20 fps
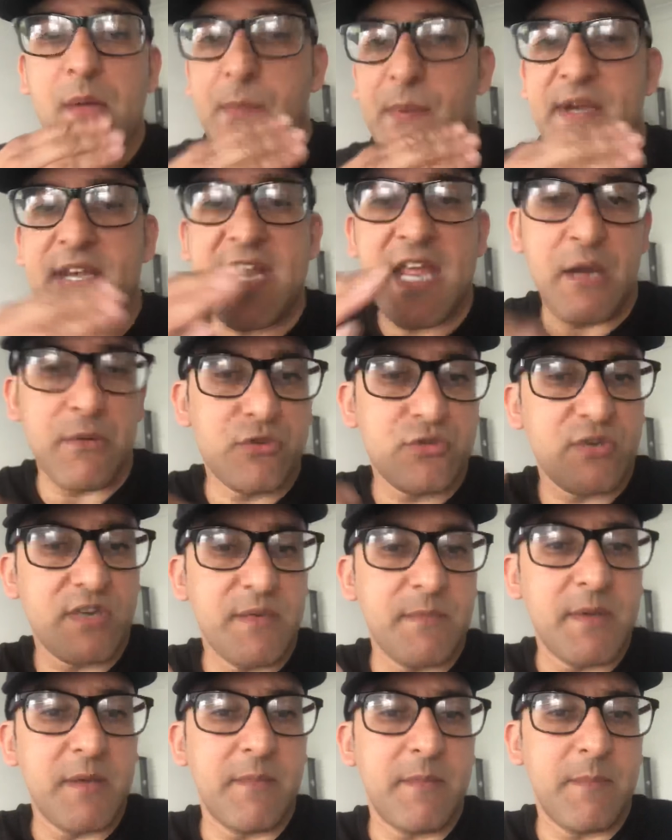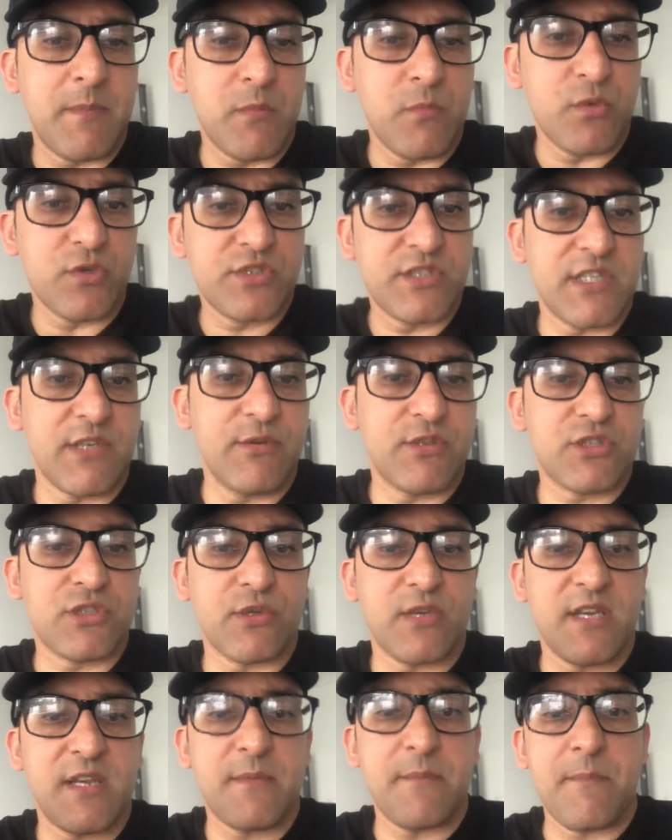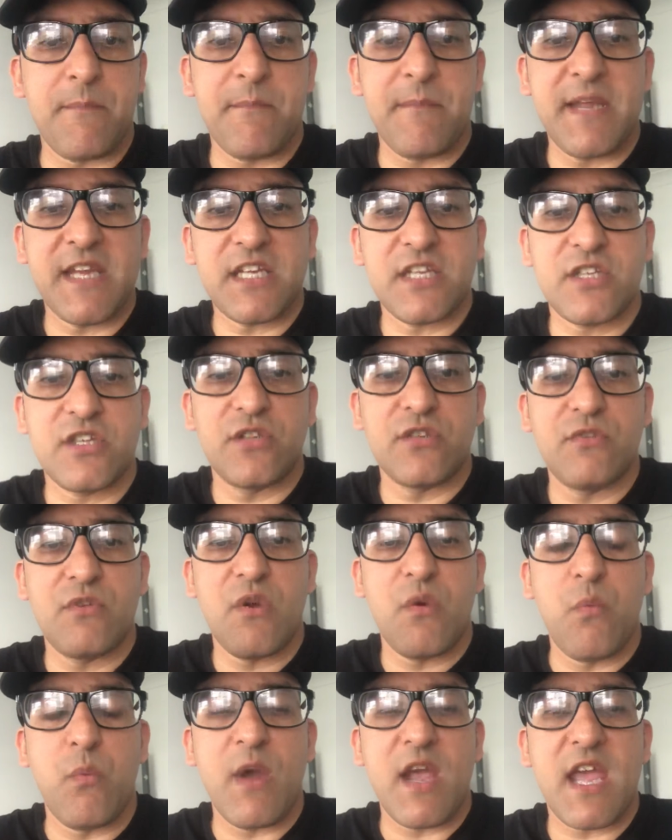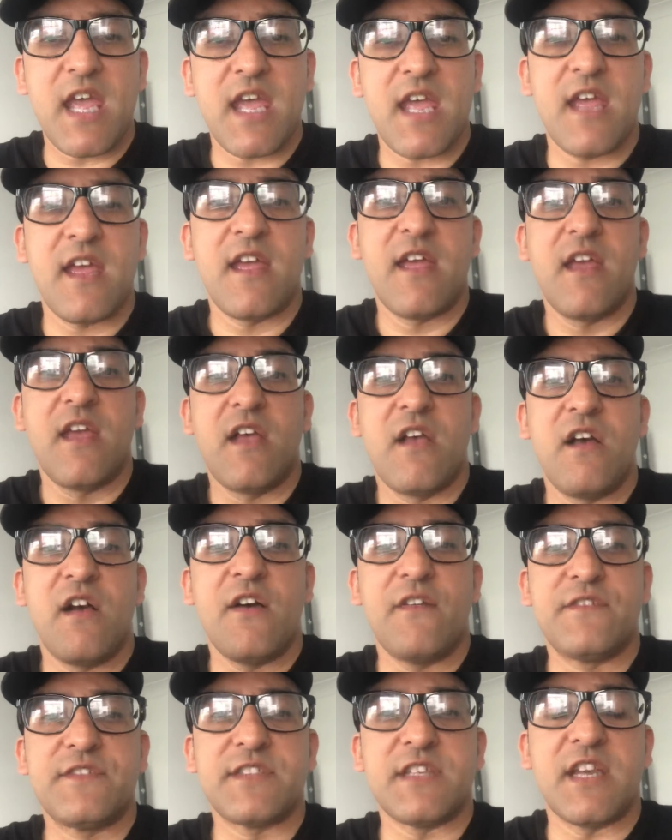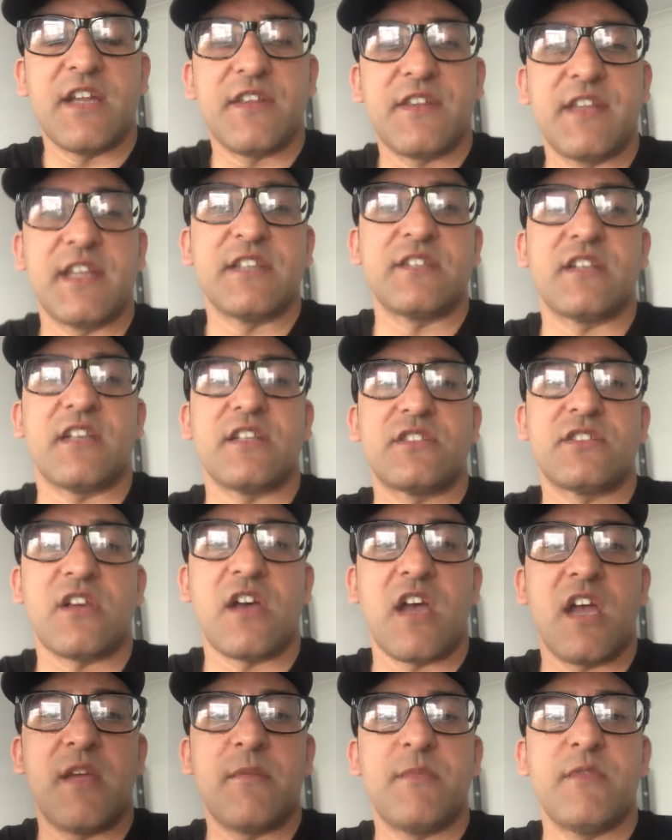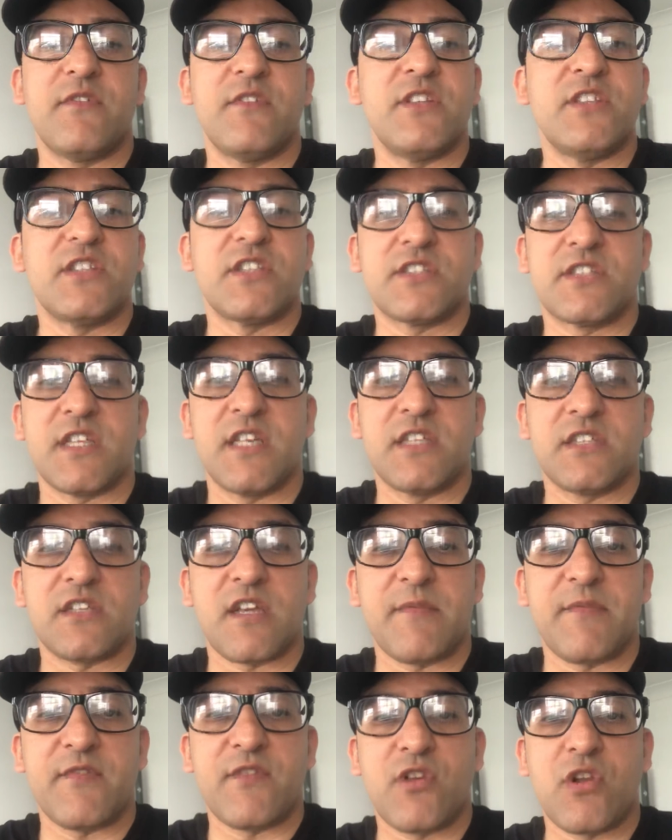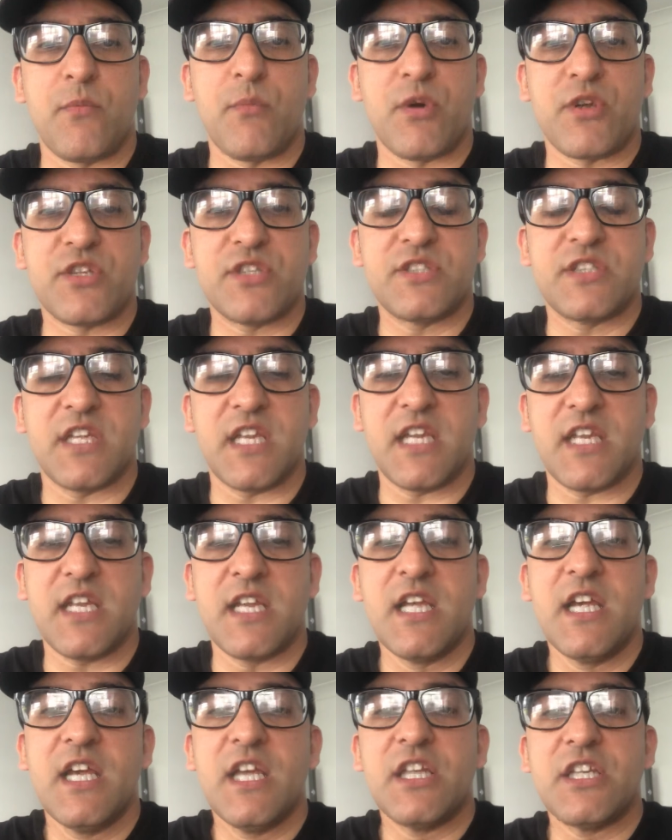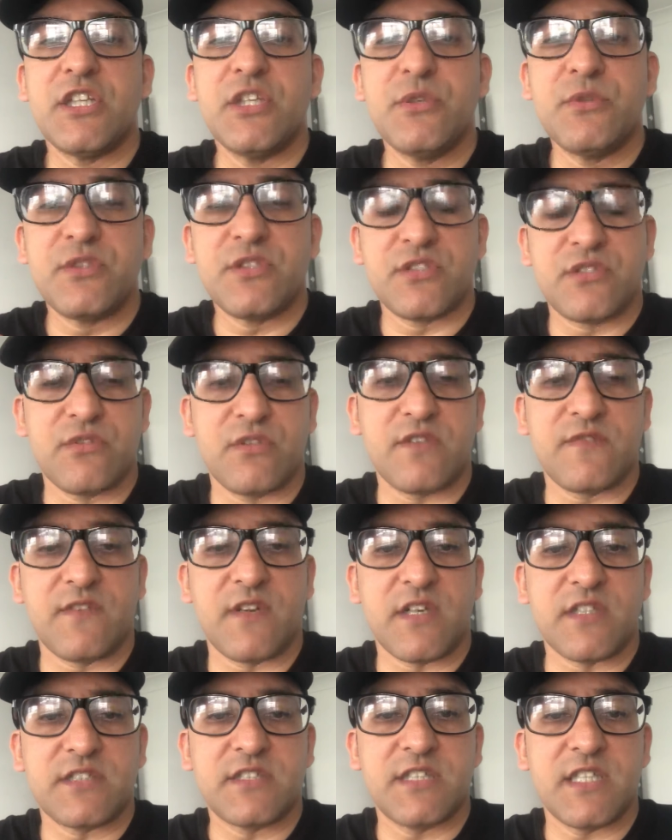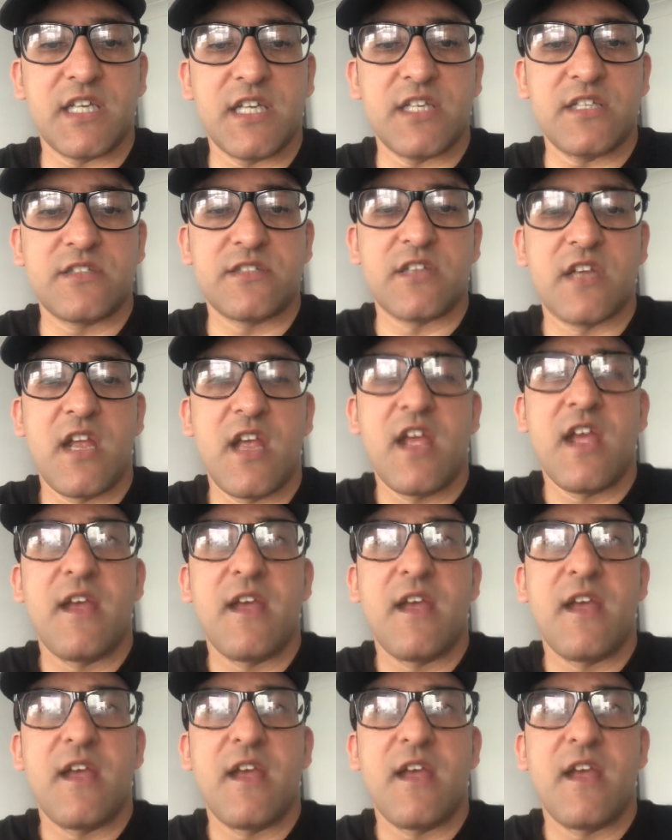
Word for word: but now I'm trying to be a bit more serious, trying to make you aware of certain things like time is a certain type of commodity, use it to your advantage,